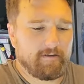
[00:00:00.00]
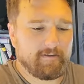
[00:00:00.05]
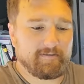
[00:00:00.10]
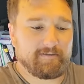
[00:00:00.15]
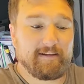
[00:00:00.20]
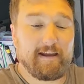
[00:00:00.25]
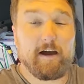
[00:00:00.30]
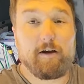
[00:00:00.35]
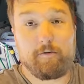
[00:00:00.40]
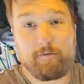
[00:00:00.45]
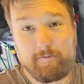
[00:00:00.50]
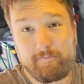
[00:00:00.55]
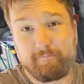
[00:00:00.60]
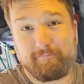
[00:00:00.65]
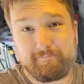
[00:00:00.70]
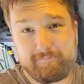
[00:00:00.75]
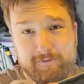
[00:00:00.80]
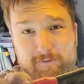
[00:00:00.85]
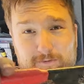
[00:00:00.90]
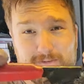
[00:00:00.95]
Now,
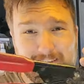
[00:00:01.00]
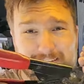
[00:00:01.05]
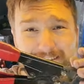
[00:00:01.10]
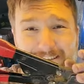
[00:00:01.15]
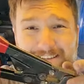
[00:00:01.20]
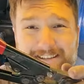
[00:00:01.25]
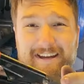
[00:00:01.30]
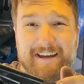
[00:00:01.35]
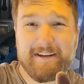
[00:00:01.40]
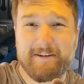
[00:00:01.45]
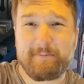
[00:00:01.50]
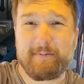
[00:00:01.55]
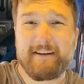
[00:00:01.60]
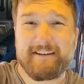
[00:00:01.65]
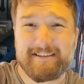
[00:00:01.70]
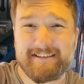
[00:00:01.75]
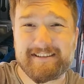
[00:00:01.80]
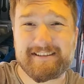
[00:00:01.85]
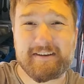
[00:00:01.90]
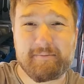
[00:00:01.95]
doing this in tight
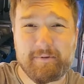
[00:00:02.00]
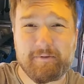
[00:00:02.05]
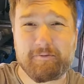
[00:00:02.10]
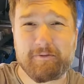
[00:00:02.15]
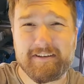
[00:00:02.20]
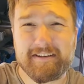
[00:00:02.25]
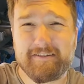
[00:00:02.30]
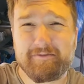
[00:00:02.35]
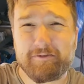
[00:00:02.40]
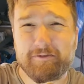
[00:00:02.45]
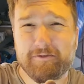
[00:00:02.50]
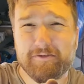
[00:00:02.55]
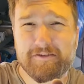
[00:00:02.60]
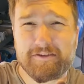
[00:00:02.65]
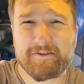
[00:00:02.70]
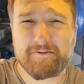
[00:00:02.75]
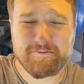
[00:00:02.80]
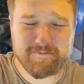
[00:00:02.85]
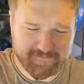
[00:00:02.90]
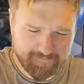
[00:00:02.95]
spaces can be really difficult
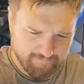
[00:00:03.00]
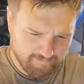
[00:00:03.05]
too.